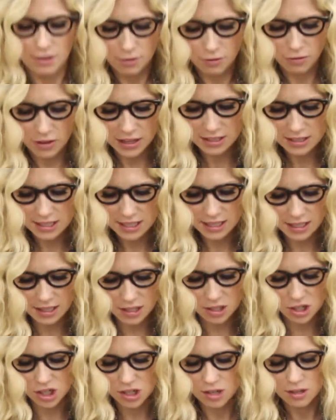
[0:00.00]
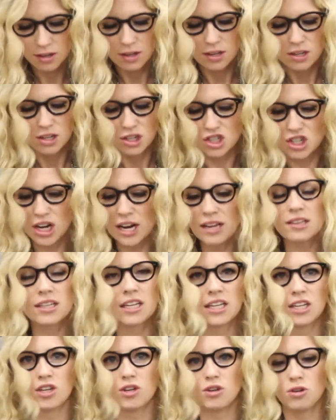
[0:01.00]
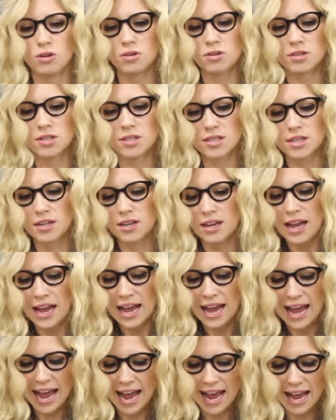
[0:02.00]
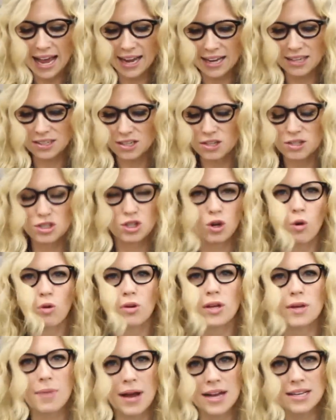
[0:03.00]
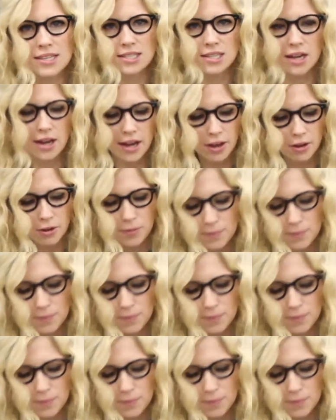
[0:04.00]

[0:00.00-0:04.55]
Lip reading: Vintage, gently used, and totally my style.